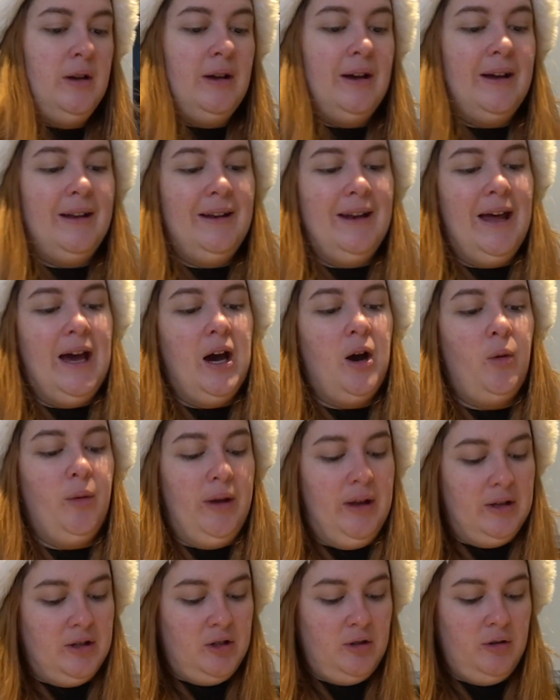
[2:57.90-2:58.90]
And now we
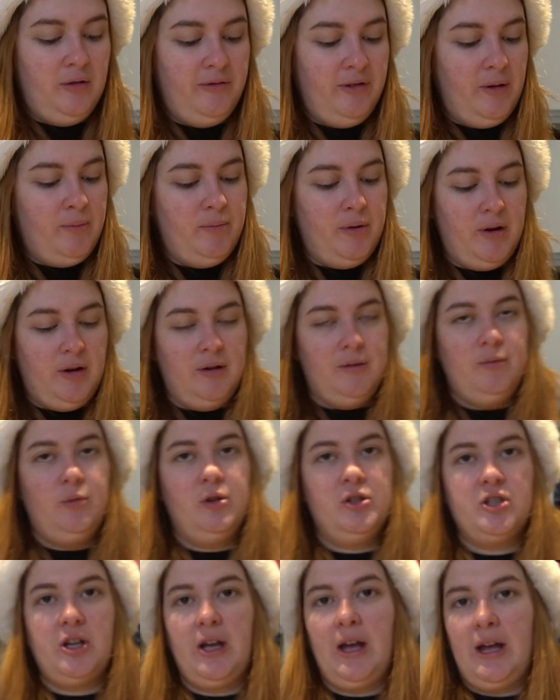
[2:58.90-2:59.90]
get to do the fun part,
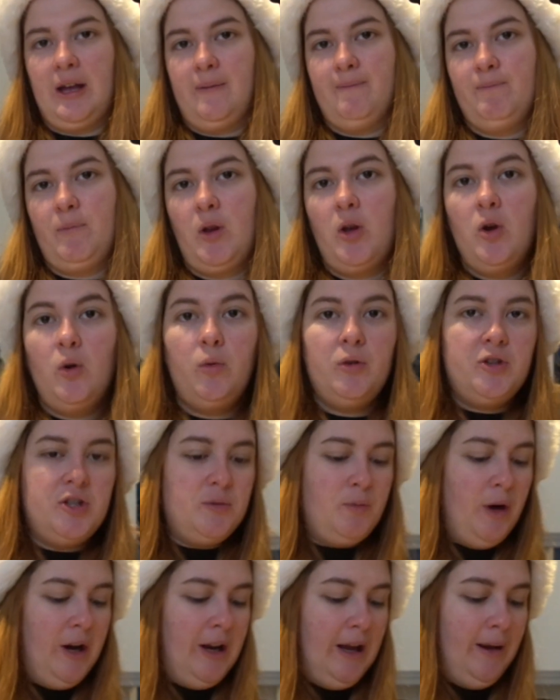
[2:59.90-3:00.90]
which I hate, which is
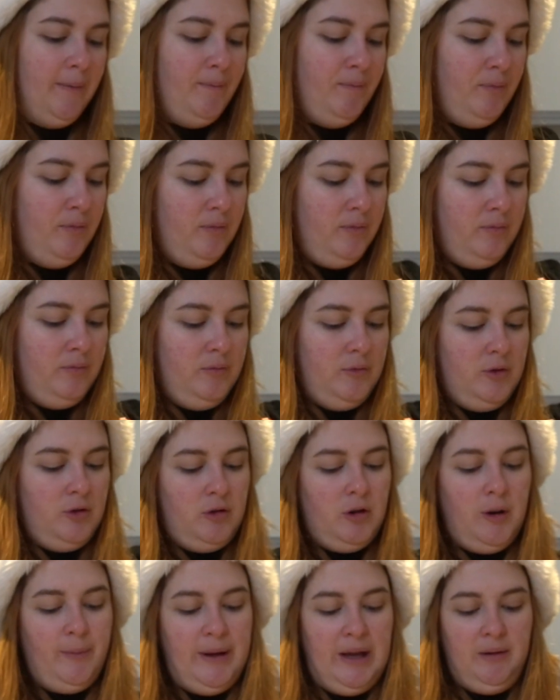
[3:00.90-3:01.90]
breading.
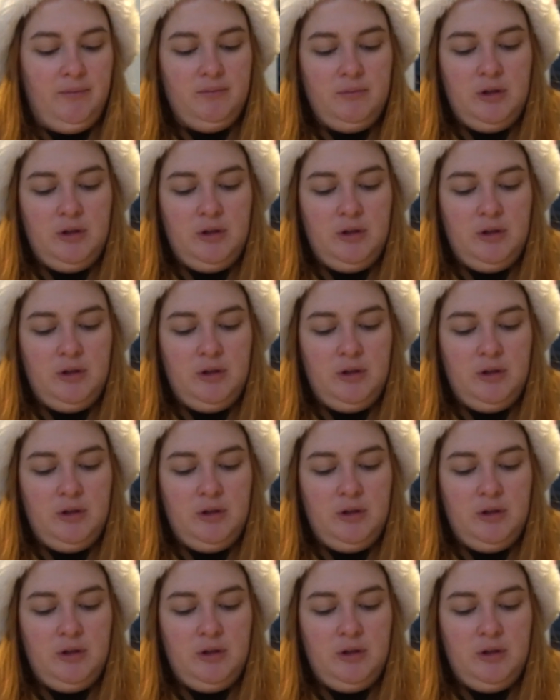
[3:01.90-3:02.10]
Crummy.